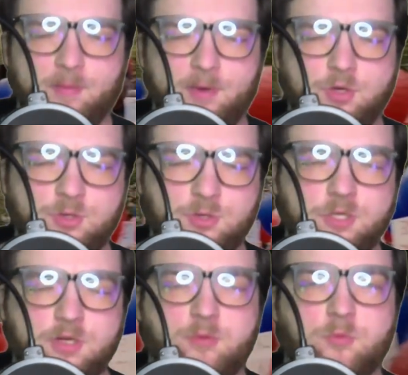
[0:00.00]

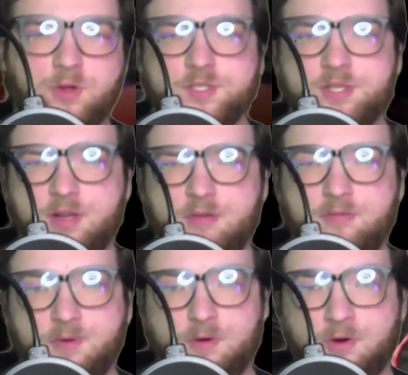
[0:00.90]
trilogy once and
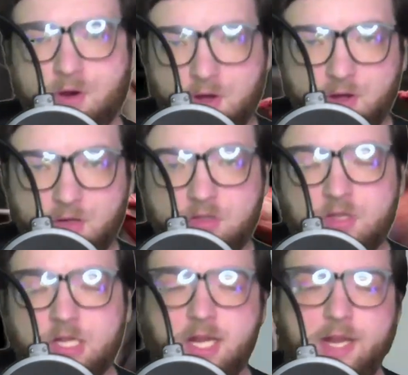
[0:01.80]
for all
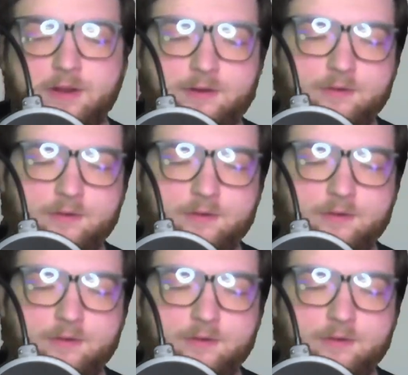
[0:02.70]
in